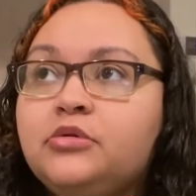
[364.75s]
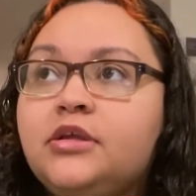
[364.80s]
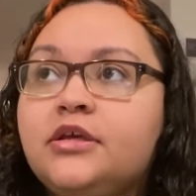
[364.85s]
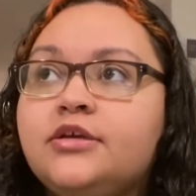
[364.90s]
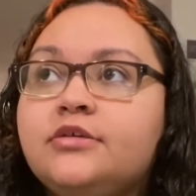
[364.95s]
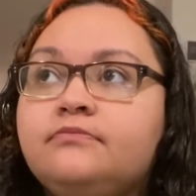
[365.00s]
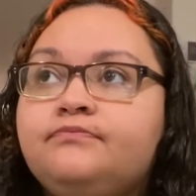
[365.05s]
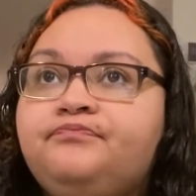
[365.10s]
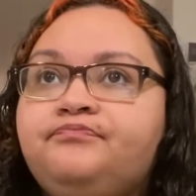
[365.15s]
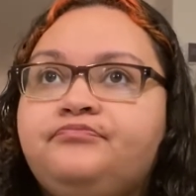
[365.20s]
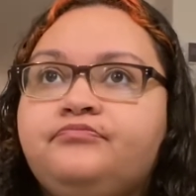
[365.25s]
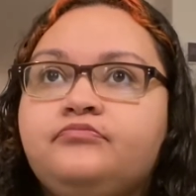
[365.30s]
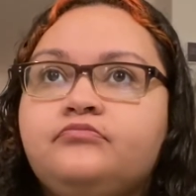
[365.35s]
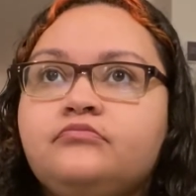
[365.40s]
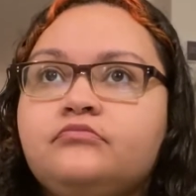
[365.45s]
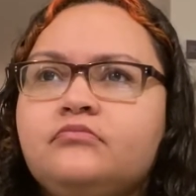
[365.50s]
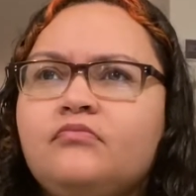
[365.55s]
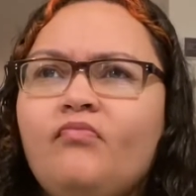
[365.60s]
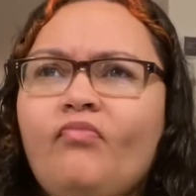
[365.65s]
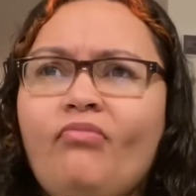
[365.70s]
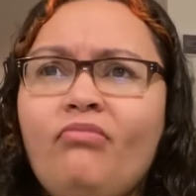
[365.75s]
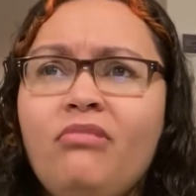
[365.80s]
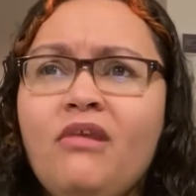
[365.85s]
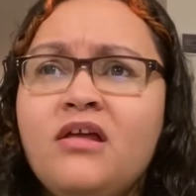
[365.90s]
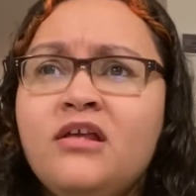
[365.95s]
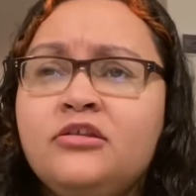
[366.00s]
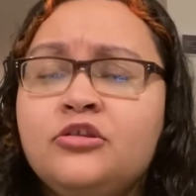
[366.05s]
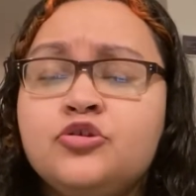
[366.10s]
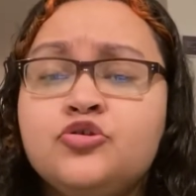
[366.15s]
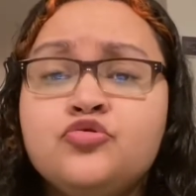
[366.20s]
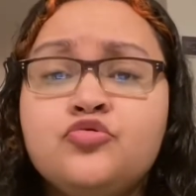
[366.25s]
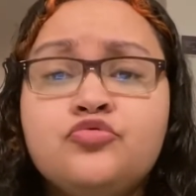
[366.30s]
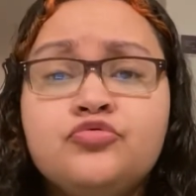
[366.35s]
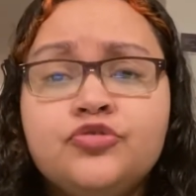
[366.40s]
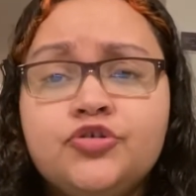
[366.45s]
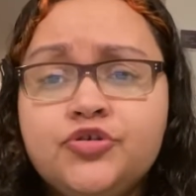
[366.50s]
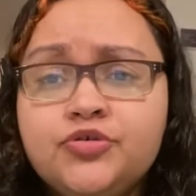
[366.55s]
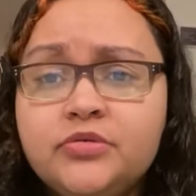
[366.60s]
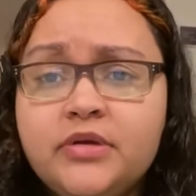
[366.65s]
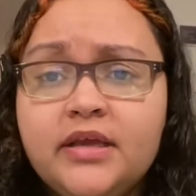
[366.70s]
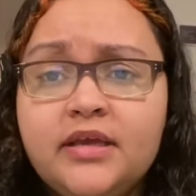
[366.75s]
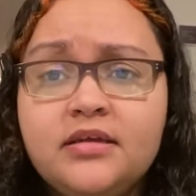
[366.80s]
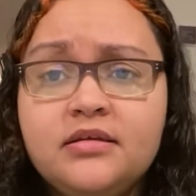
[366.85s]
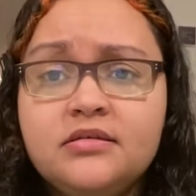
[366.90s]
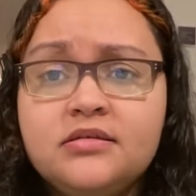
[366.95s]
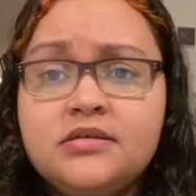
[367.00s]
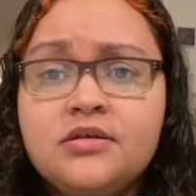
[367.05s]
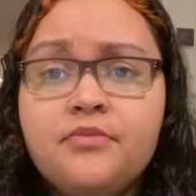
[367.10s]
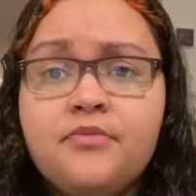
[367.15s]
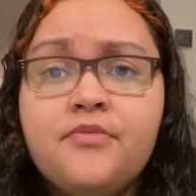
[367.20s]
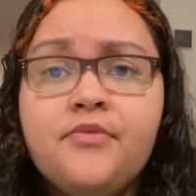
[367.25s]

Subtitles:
it like the school shootings,